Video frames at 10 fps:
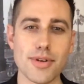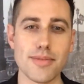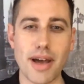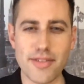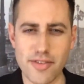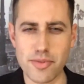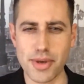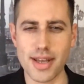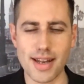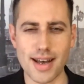It might have even
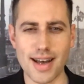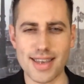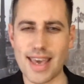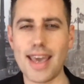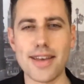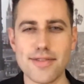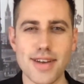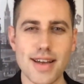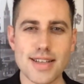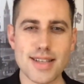been a cave.
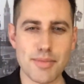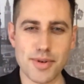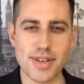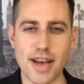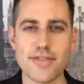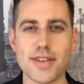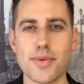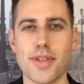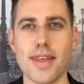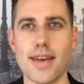Some are definitely
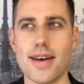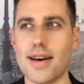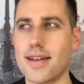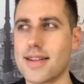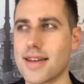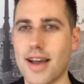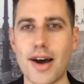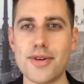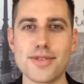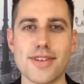where they like
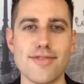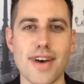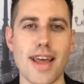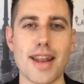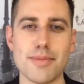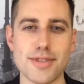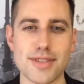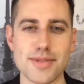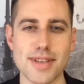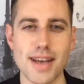housed and fed animals. It
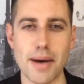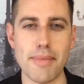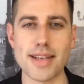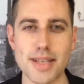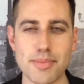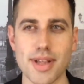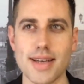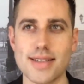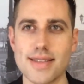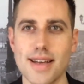was a messy
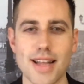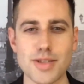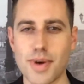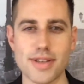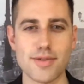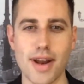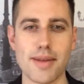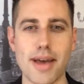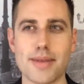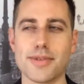place. That's why there's random
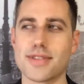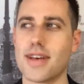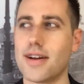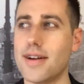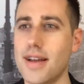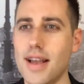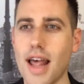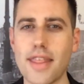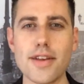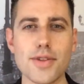animals there.
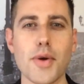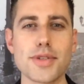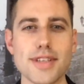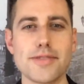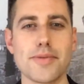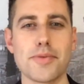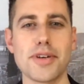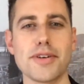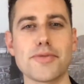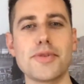And then you'll notice these
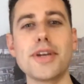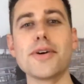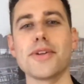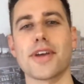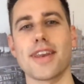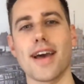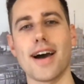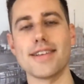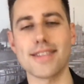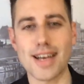real regal looking
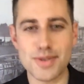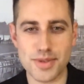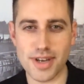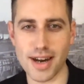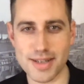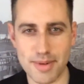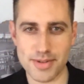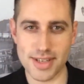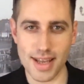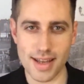guys. And that's what we're talking about
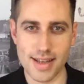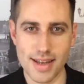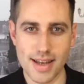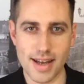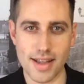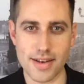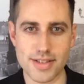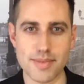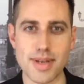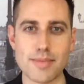today. They're
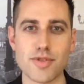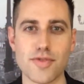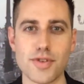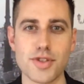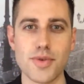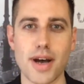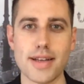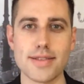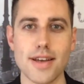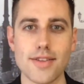sometimes referred to
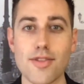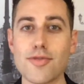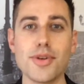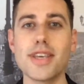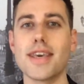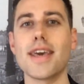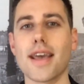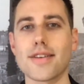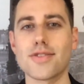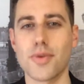as the three
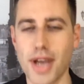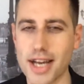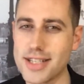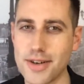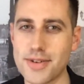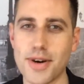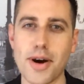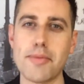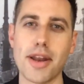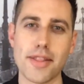kings. So we actually don't know how
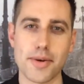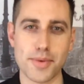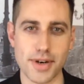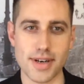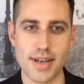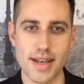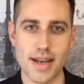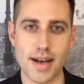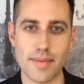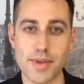many there were.
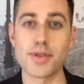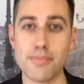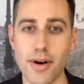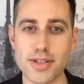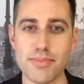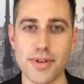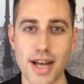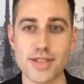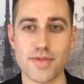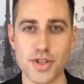There's multiple,
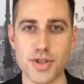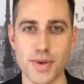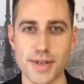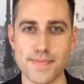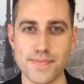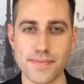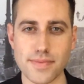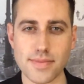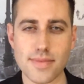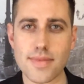that's for sure.
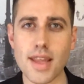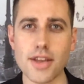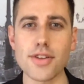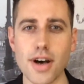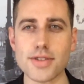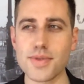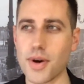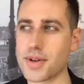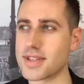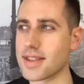And you'll also
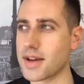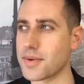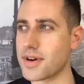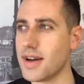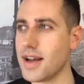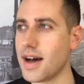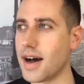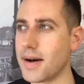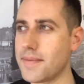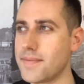notice that
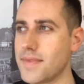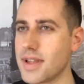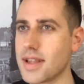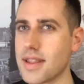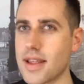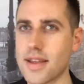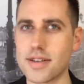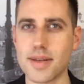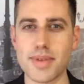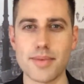they're
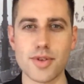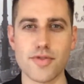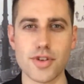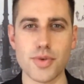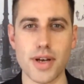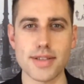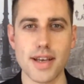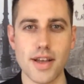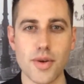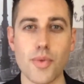sometimes referred to as
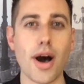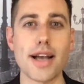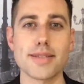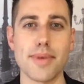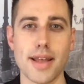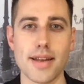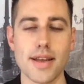the wise men.